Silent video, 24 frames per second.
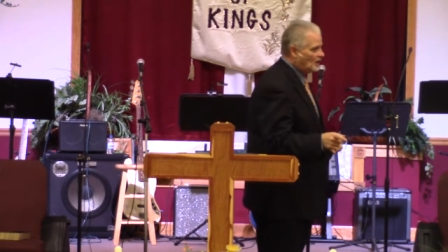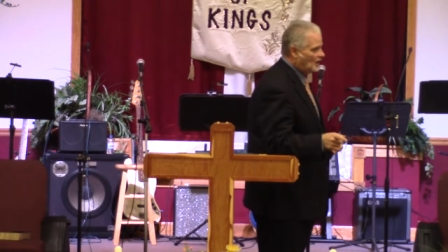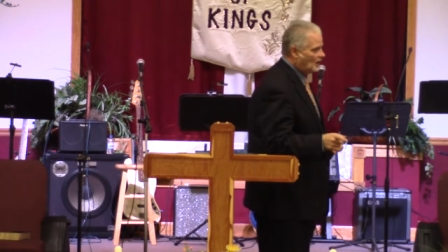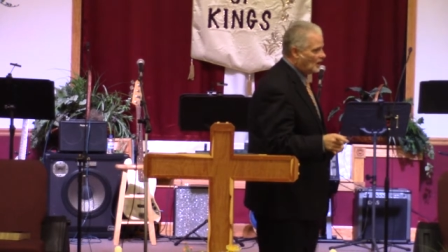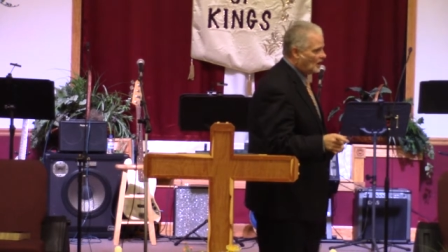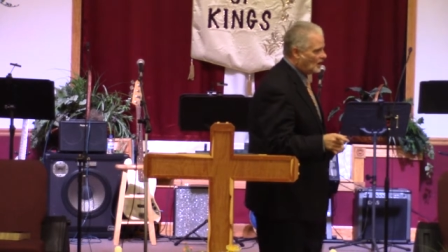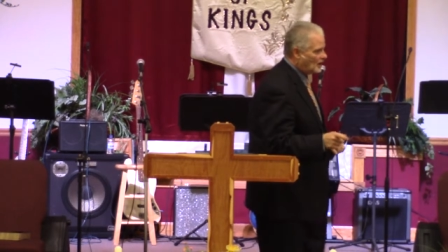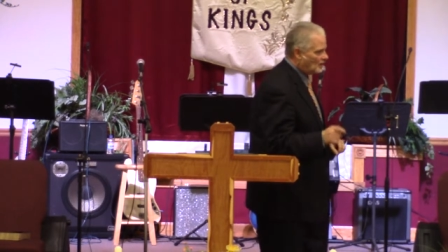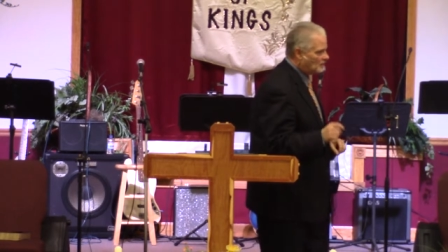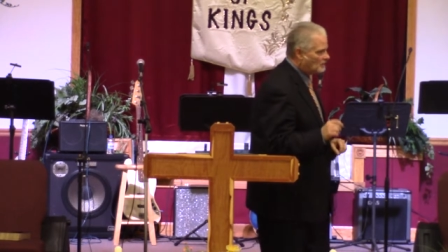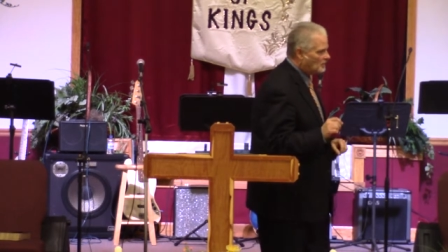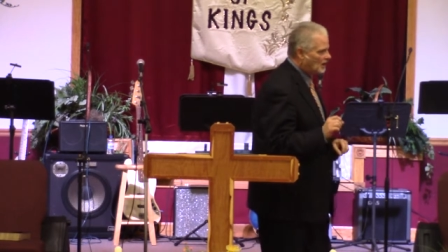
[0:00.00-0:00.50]

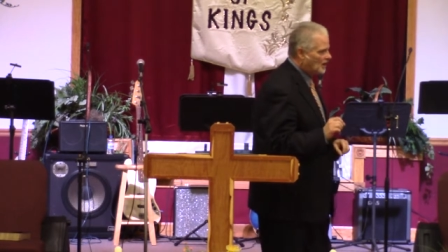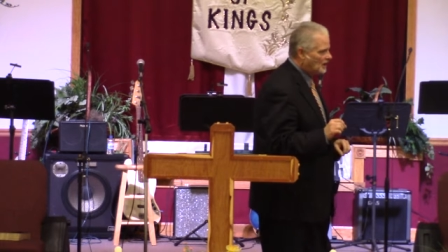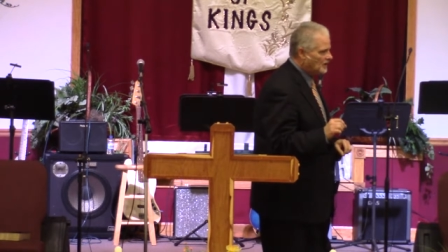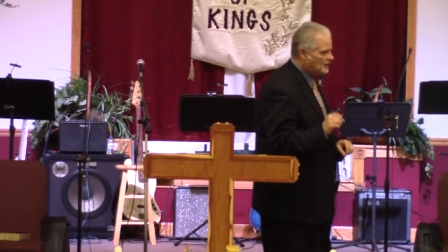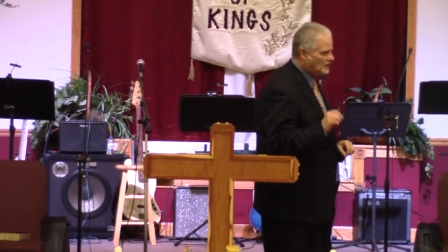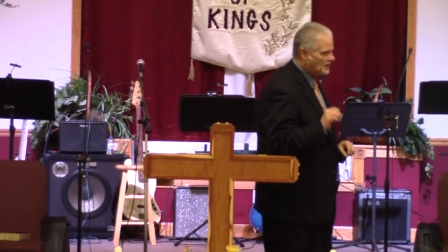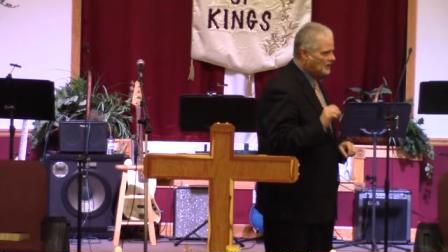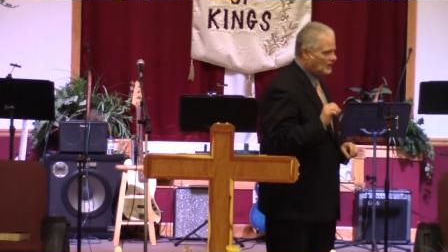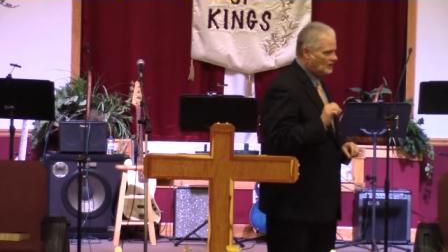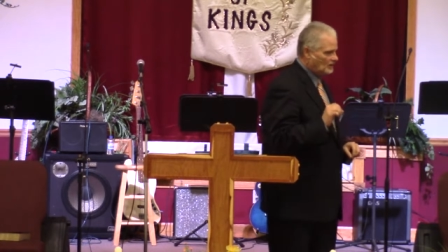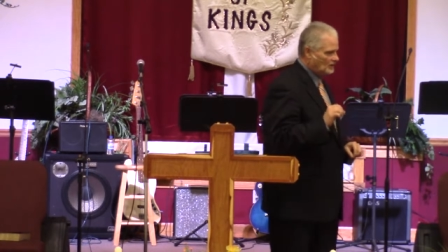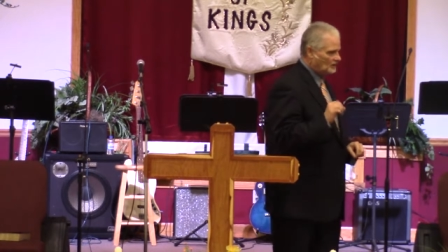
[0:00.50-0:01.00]
And I may
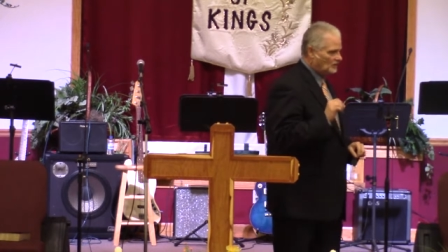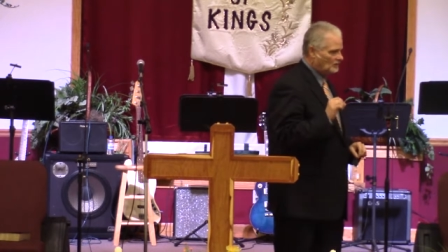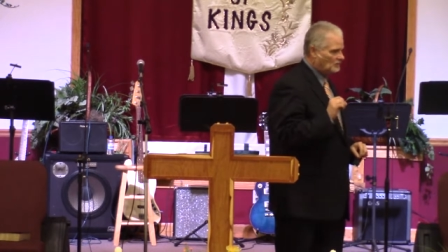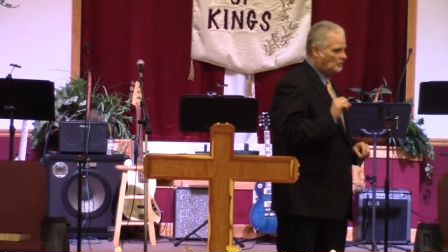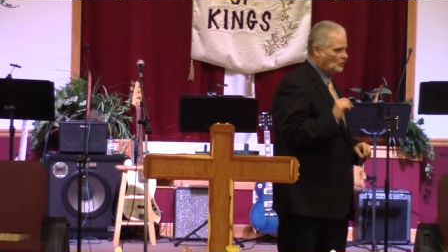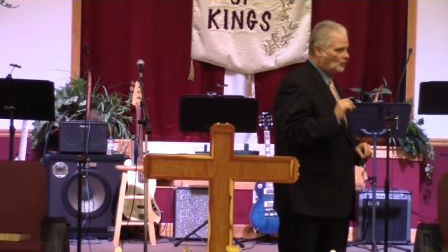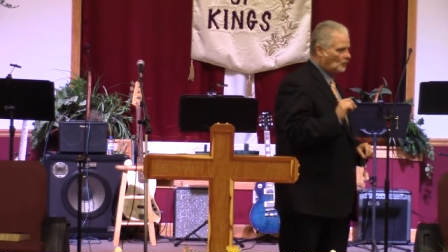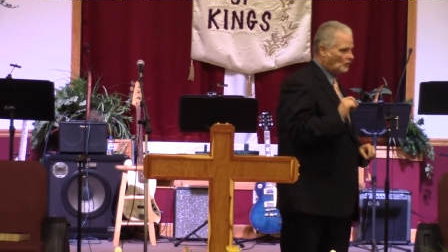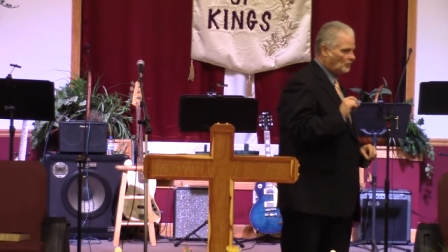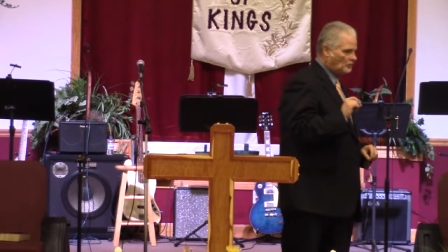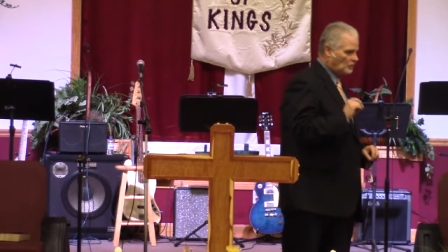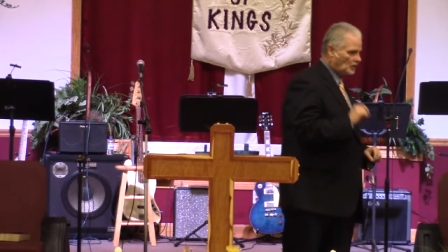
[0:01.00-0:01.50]
get a little
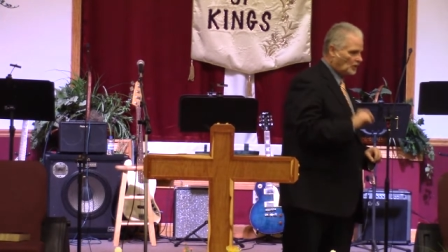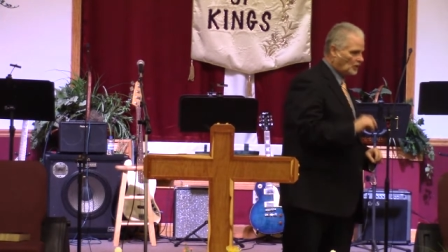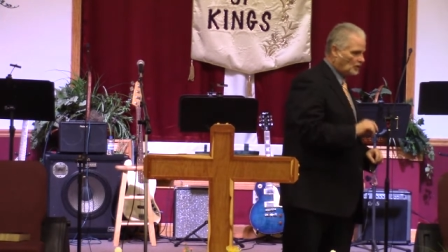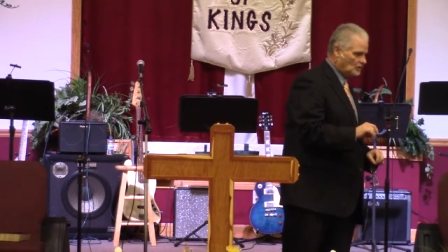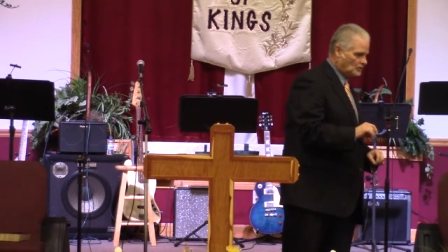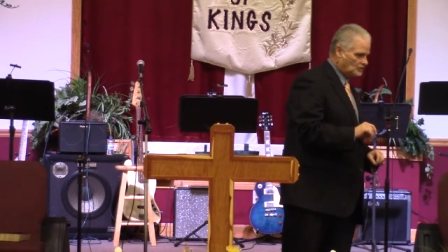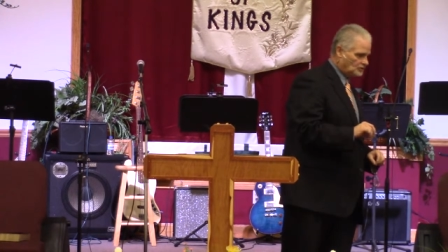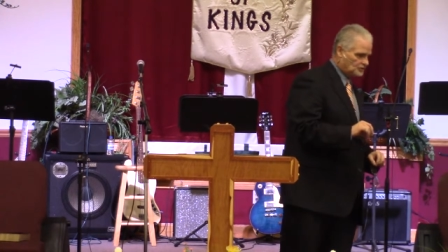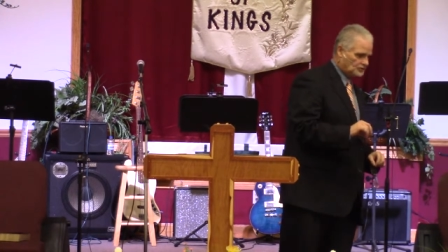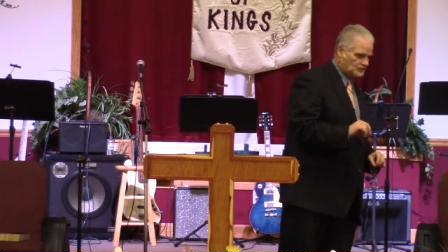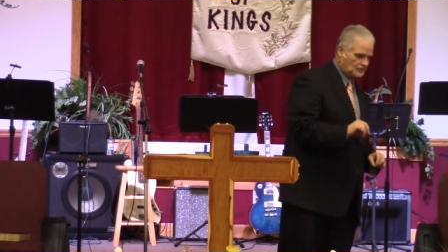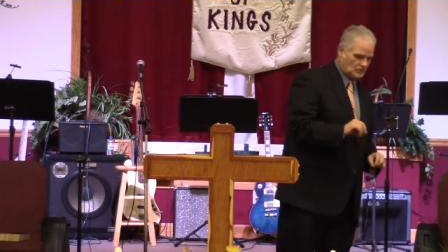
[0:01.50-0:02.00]
more
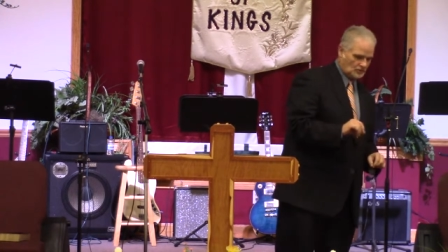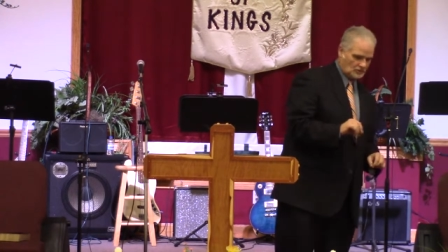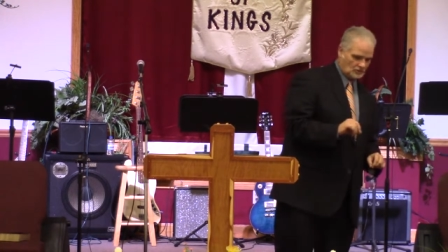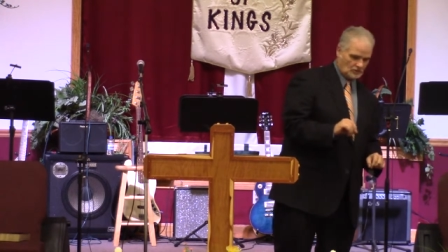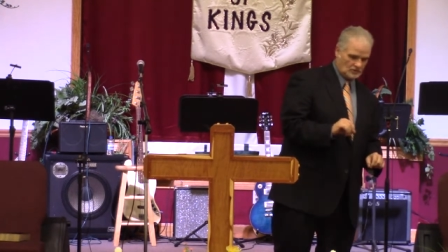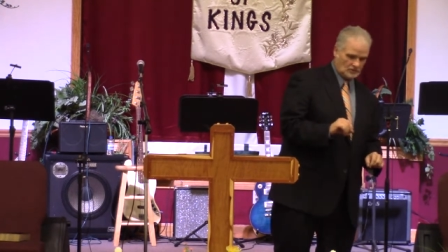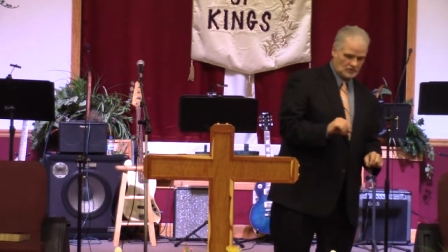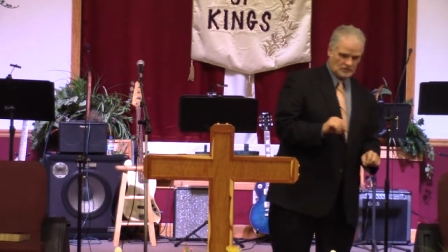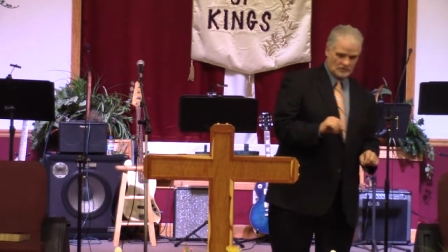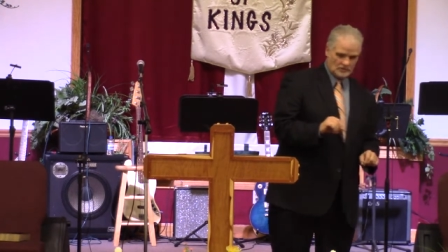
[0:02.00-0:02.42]
personal.